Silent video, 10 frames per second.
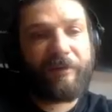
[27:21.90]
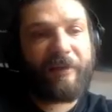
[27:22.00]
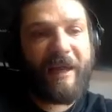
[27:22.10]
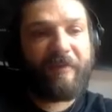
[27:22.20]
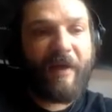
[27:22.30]
to
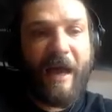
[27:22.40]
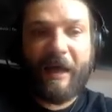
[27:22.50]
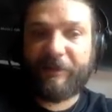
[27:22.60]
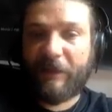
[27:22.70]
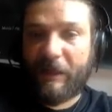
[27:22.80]
save
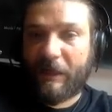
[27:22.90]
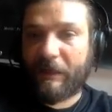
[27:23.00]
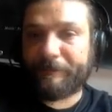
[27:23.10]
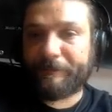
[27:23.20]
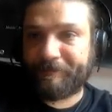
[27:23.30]
as
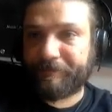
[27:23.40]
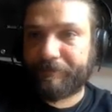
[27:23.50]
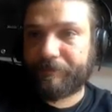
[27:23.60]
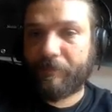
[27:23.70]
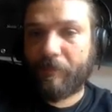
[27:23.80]
here,
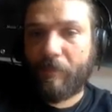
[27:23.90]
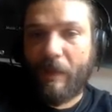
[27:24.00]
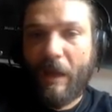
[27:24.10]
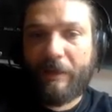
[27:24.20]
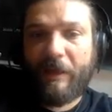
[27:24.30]

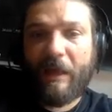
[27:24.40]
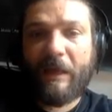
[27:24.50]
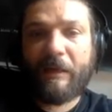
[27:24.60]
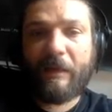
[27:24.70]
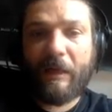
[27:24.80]
and
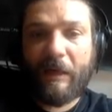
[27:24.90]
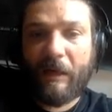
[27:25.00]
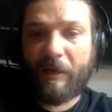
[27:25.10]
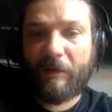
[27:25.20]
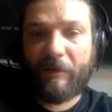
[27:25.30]
then
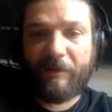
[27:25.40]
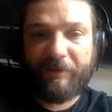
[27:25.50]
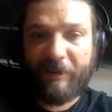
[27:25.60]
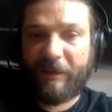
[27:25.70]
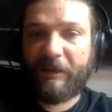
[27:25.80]
I'm going to
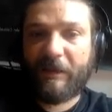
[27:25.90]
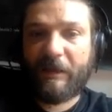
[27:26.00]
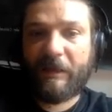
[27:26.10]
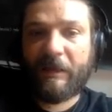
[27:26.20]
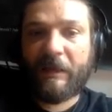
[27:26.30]
see
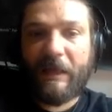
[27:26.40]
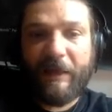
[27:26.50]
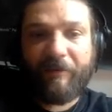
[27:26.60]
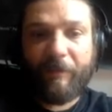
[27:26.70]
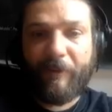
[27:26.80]

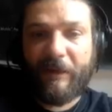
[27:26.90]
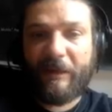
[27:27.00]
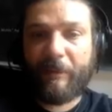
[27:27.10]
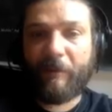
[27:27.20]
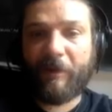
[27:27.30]
if I put it
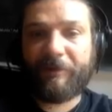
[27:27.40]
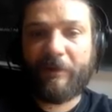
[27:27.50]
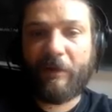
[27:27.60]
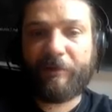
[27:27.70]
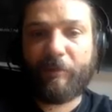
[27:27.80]
in that
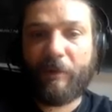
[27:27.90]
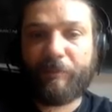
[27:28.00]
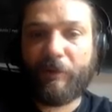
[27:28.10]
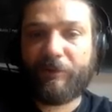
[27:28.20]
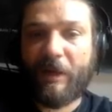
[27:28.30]
Masterclass
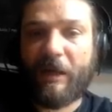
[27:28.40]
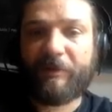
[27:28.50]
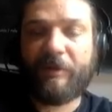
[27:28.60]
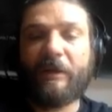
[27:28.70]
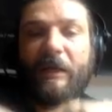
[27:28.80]
1
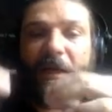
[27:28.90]
project,